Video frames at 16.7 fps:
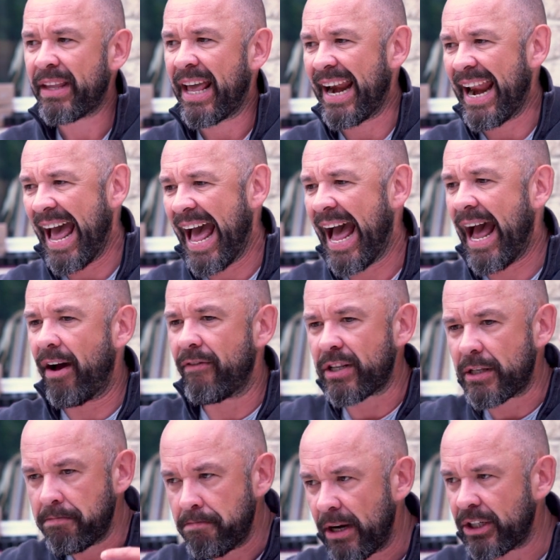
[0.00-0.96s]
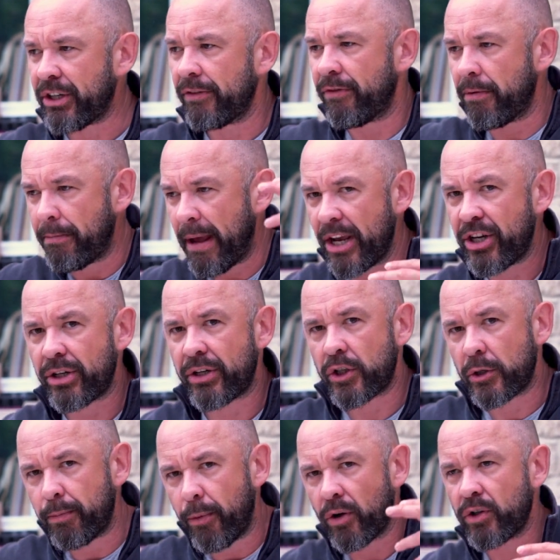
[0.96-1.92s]
and have as much information
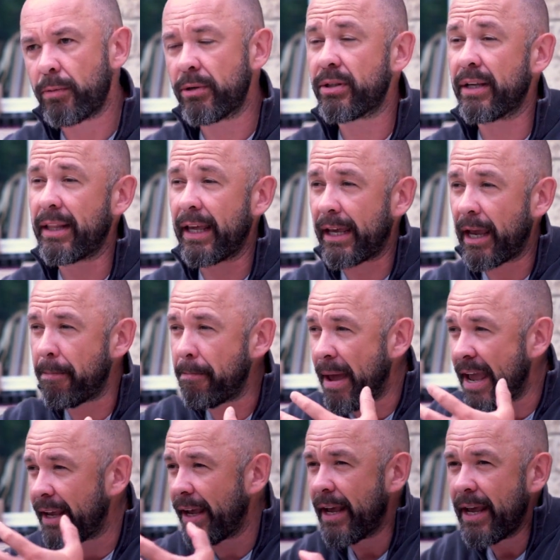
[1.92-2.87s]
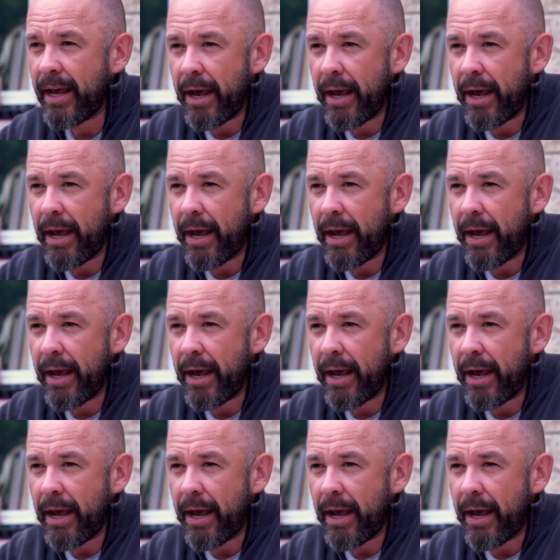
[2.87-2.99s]
as possible so they can make